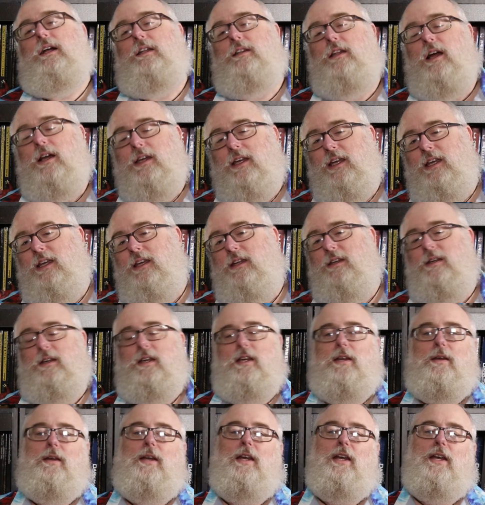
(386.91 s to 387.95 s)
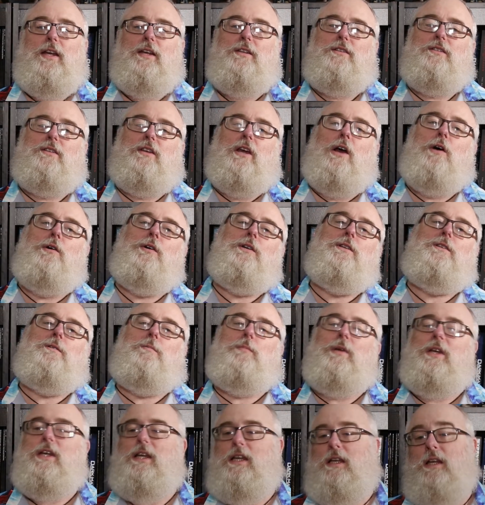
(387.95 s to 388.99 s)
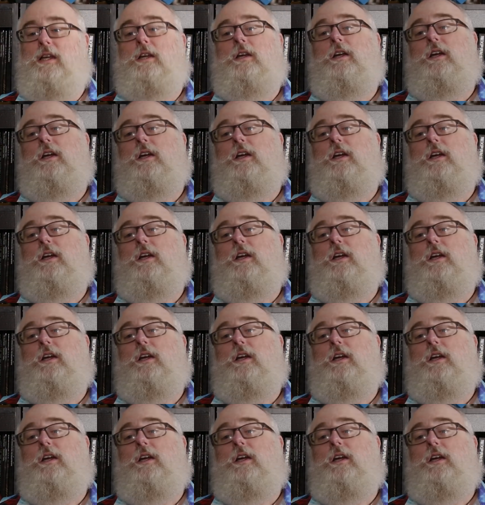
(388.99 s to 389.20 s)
Lucky is going to be